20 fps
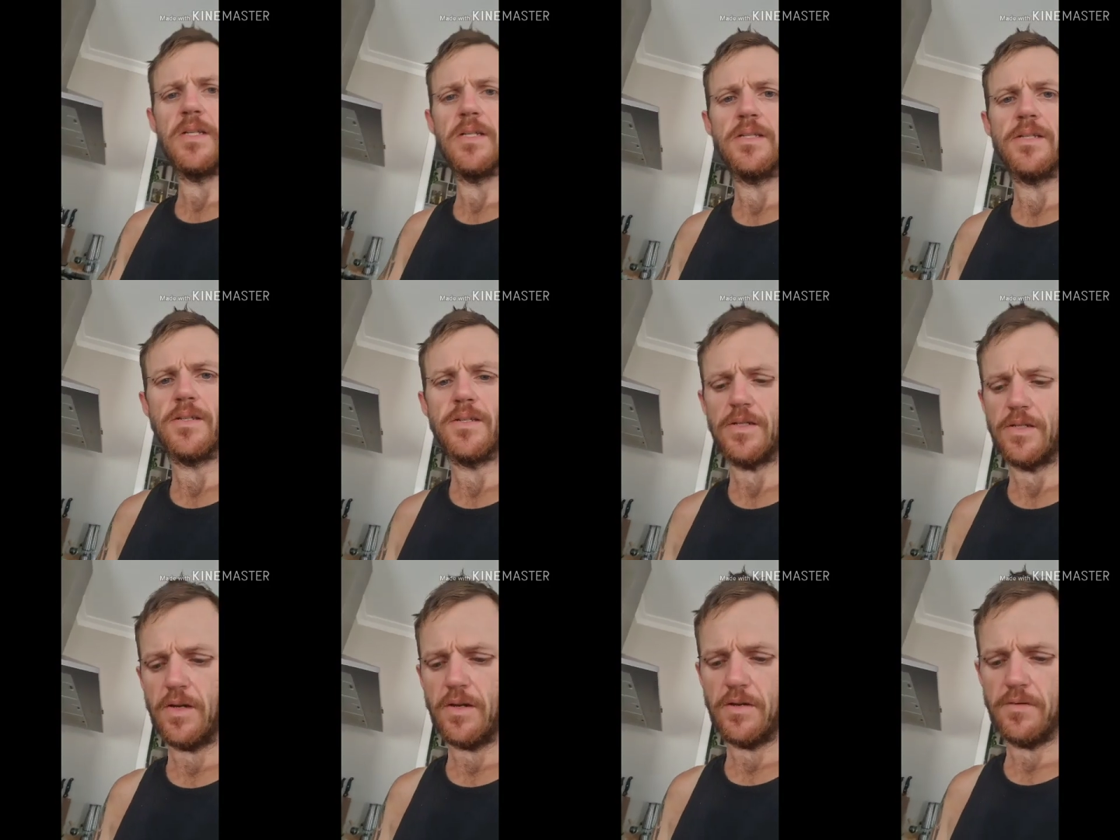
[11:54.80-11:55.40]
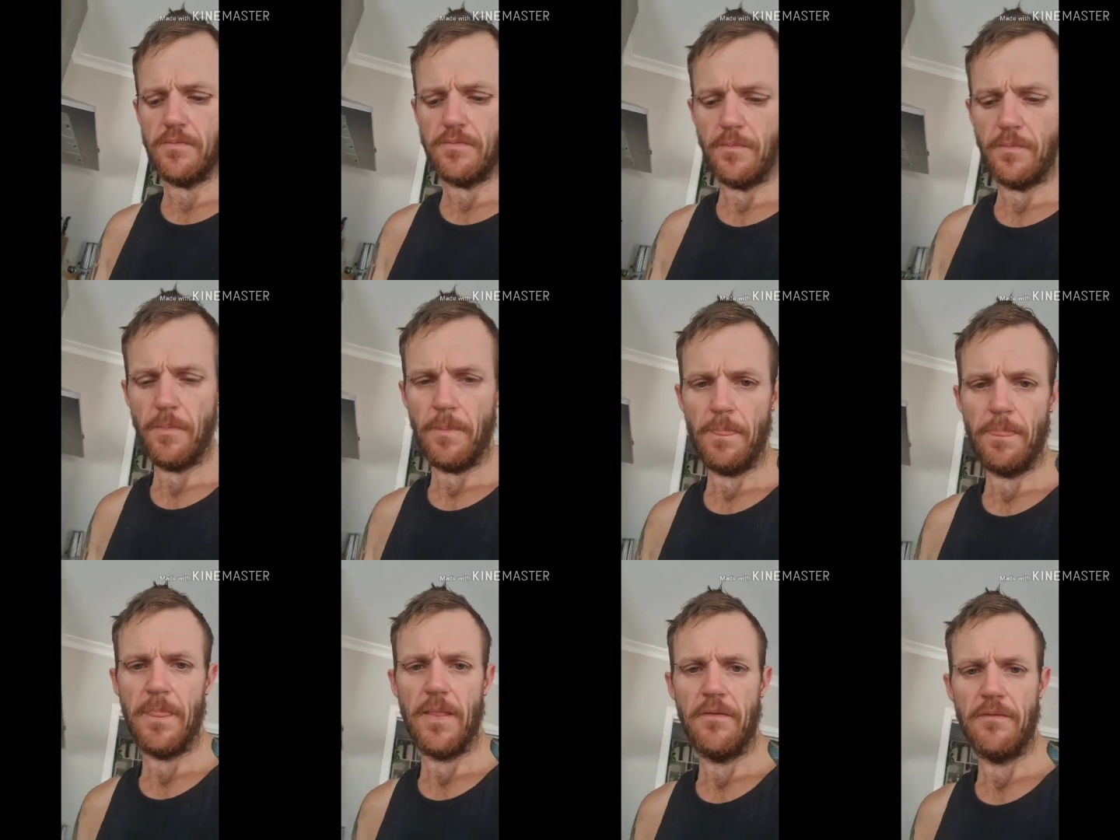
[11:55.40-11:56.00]
minutes or so,
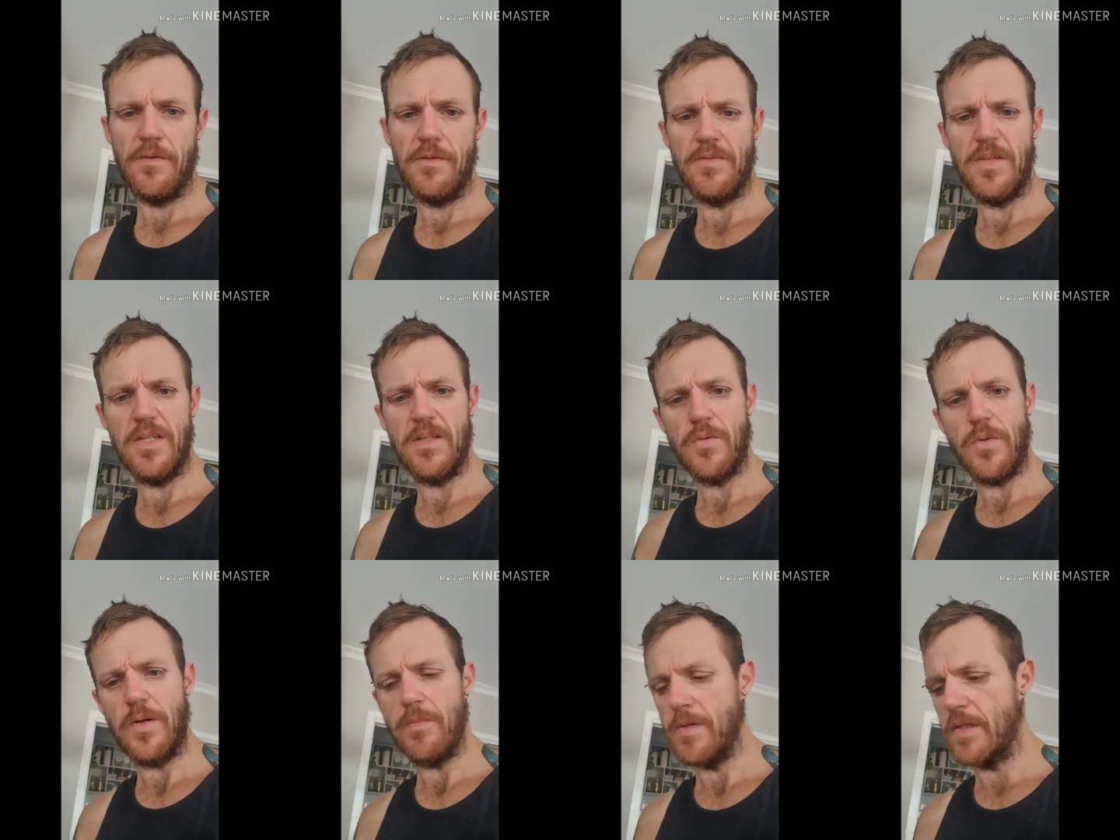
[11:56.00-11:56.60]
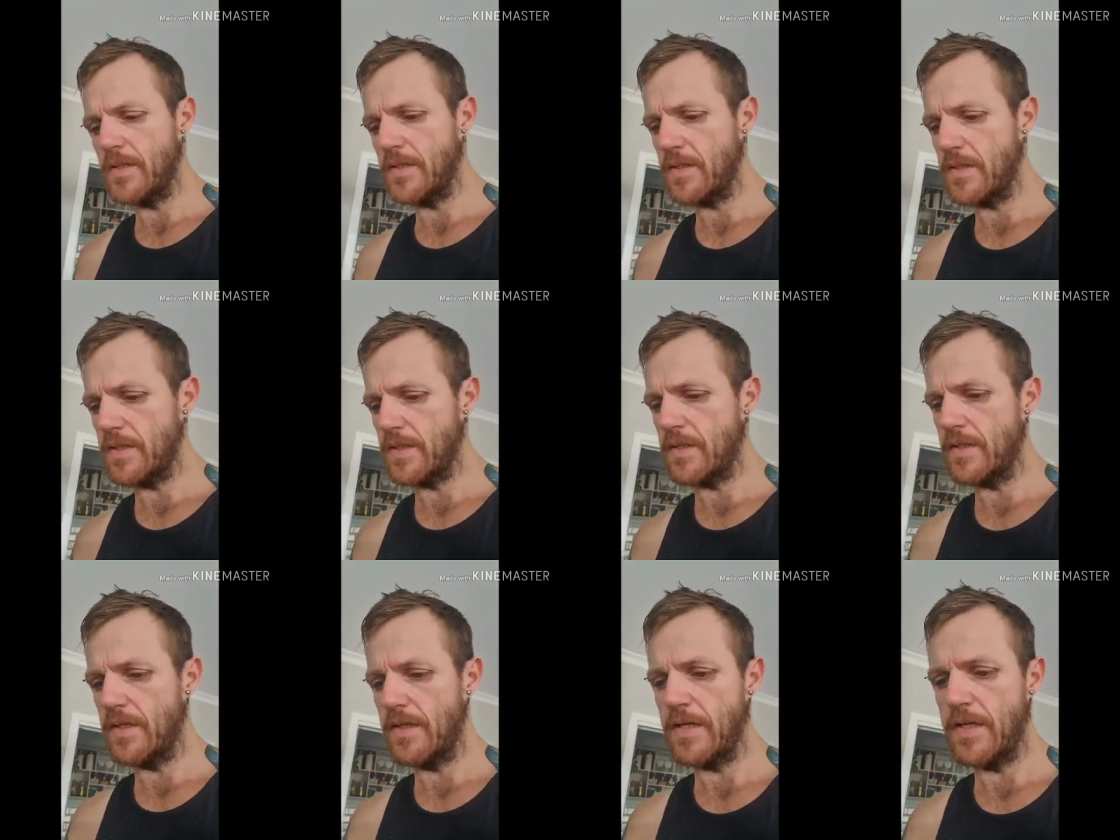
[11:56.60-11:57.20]
15-20
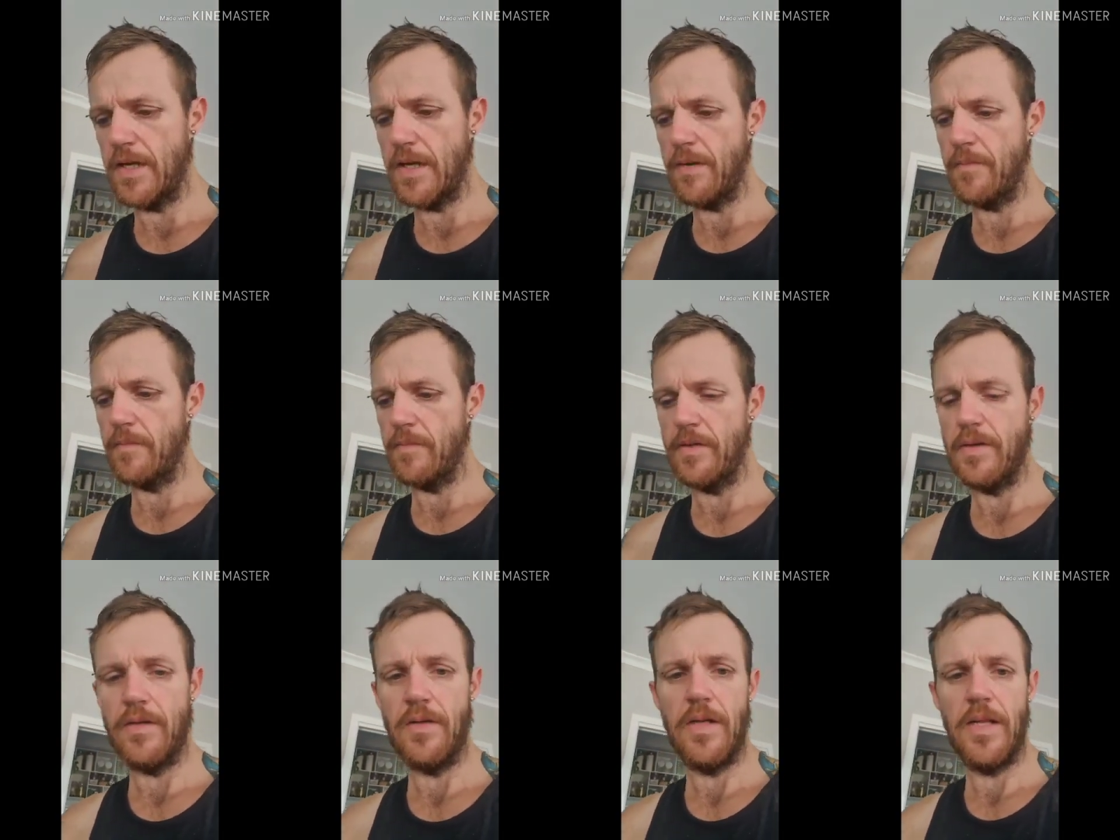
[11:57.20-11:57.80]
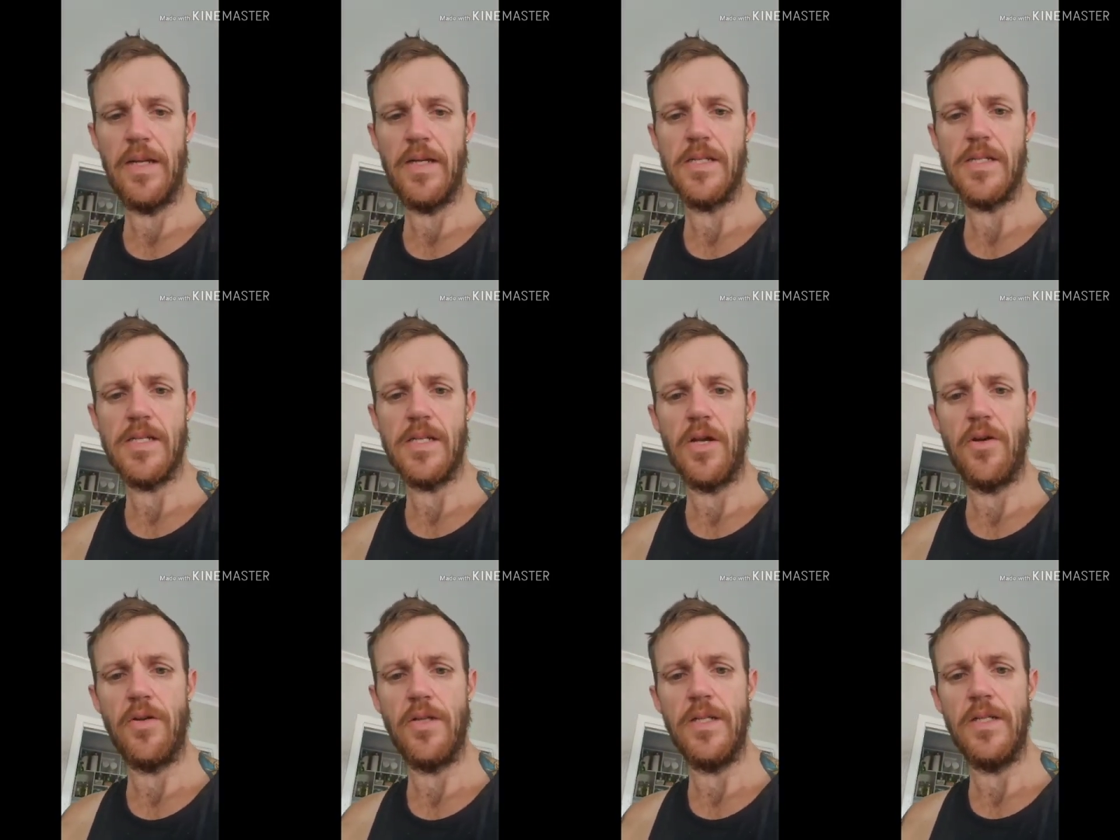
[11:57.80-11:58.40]
minutes. Let it
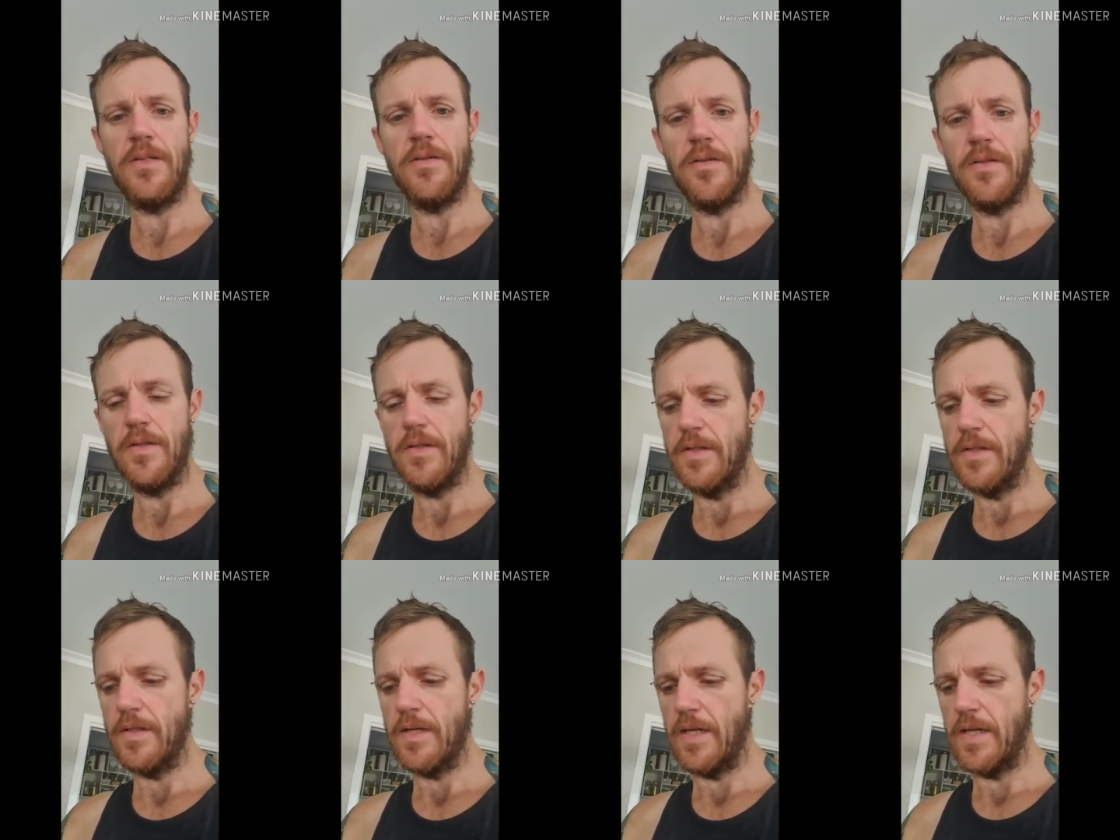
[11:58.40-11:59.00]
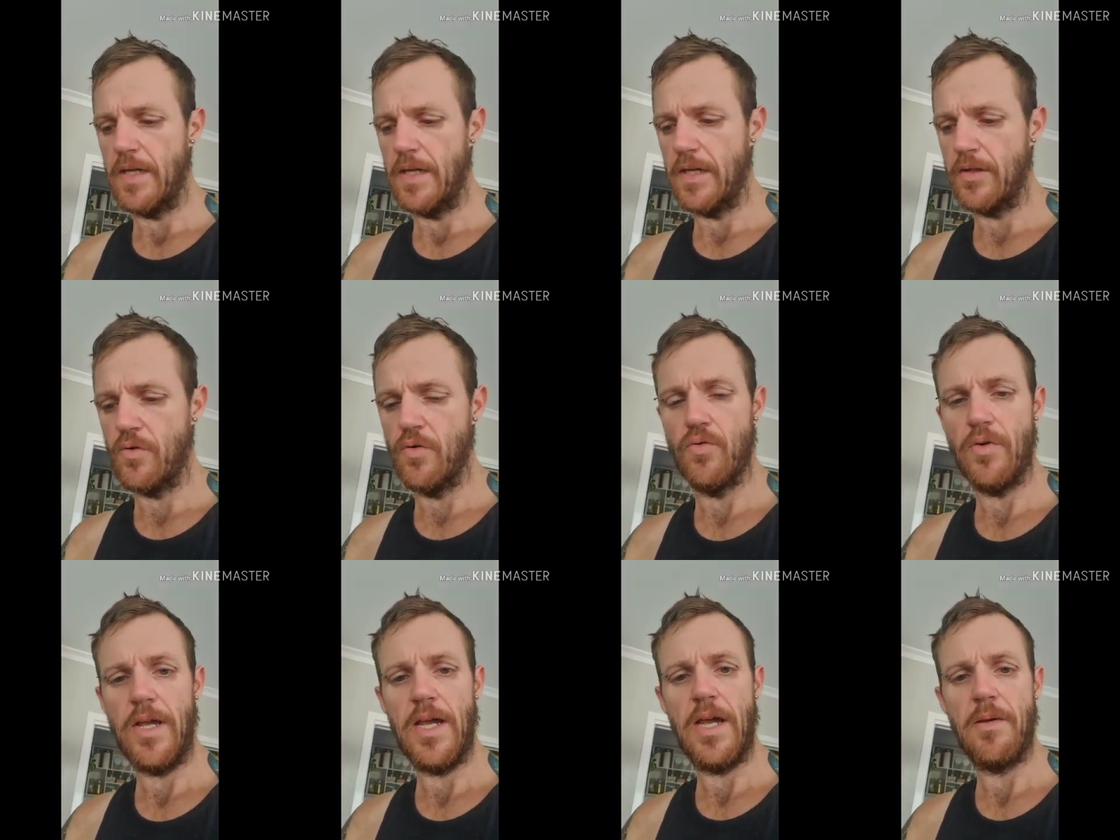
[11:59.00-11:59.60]
slowly
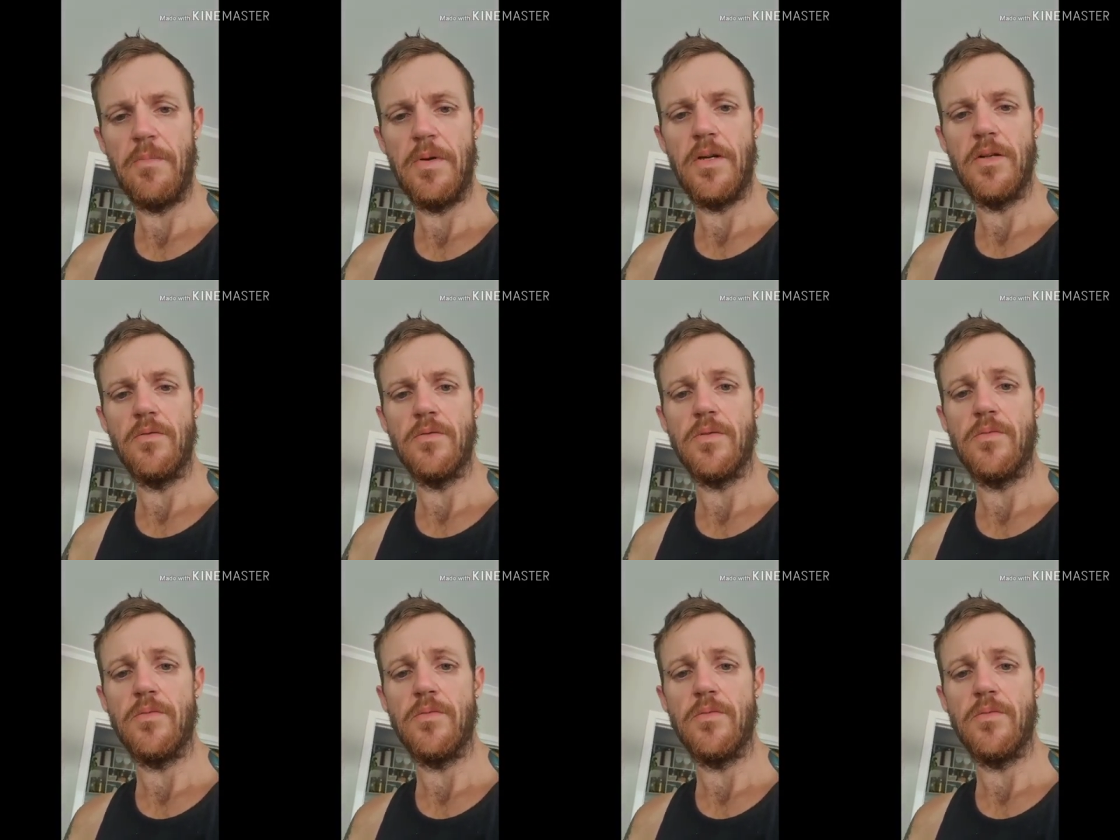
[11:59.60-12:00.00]
cool down, but it